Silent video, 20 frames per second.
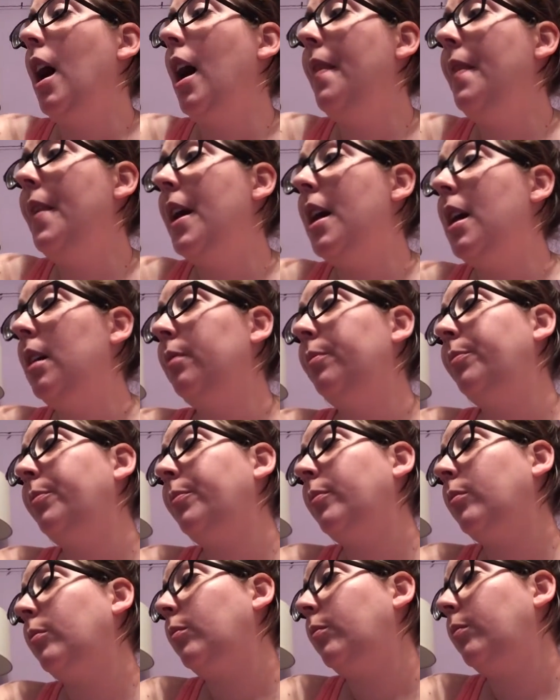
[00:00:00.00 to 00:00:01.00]
And
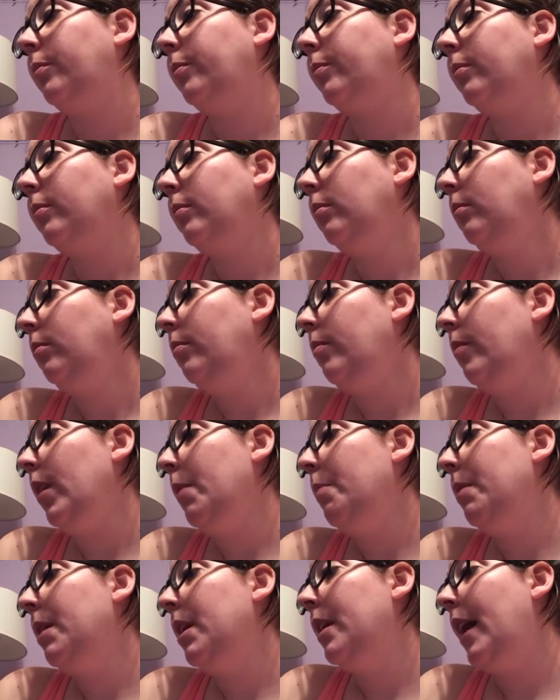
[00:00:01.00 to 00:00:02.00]
then,
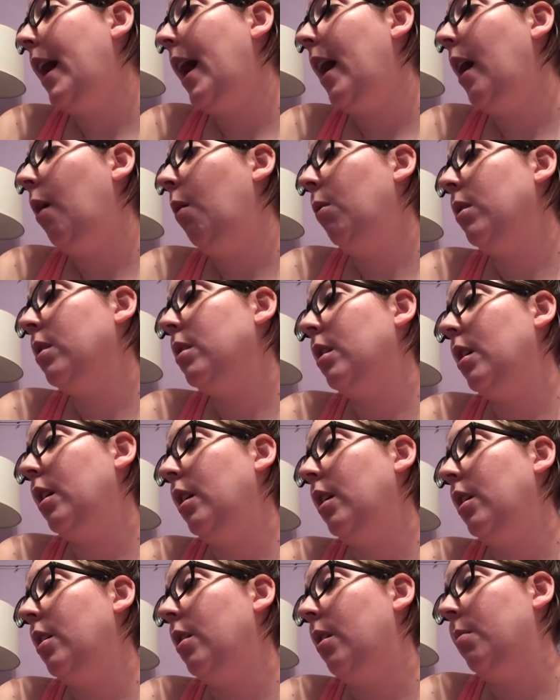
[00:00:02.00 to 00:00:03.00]
but now we're,
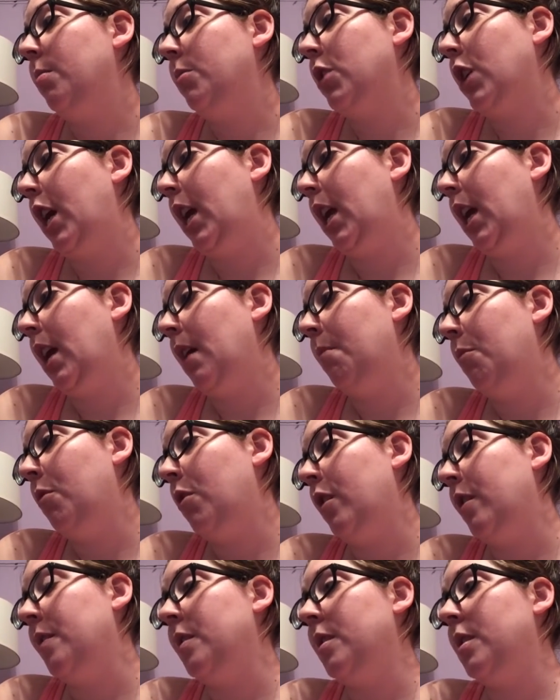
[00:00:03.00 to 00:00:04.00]
you know, I'm trying to get
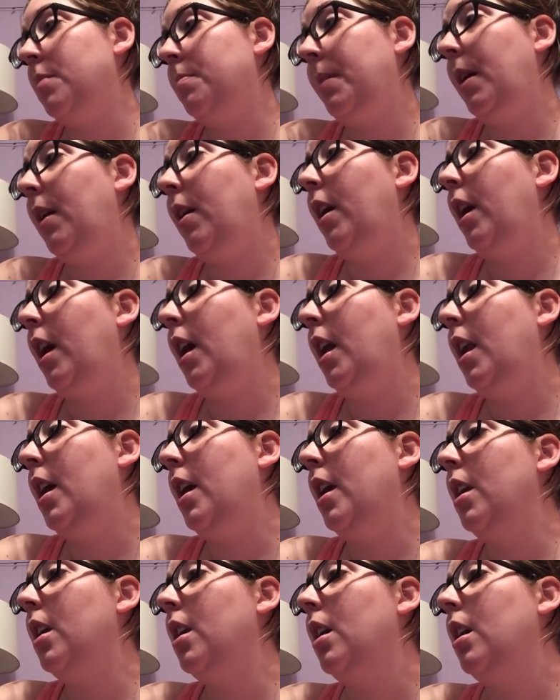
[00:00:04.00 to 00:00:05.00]
more in the spirit,
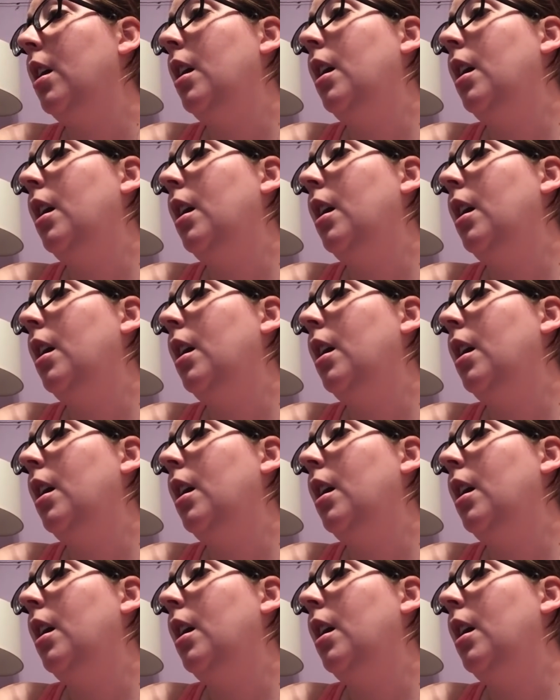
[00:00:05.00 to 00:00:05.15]
and